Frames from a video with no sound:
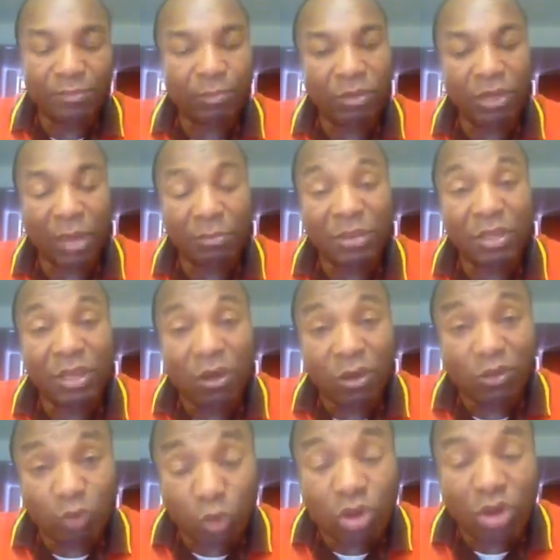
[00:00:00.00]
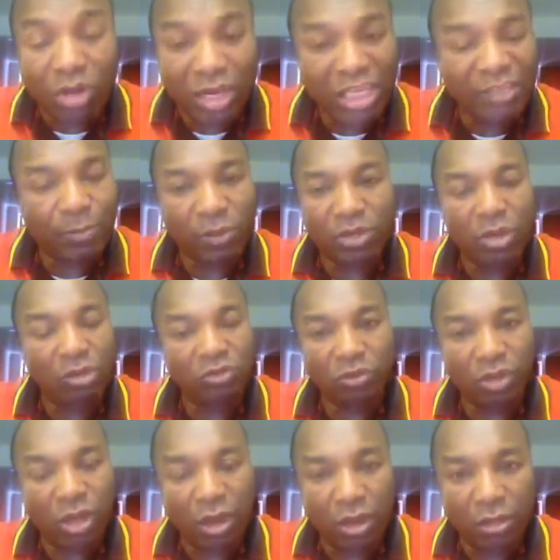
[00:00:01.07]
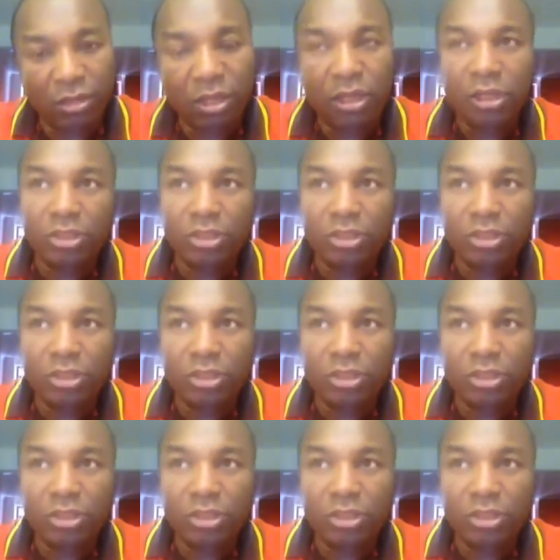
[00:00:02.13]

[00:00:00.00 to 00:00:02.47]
but to your needs, but not to God.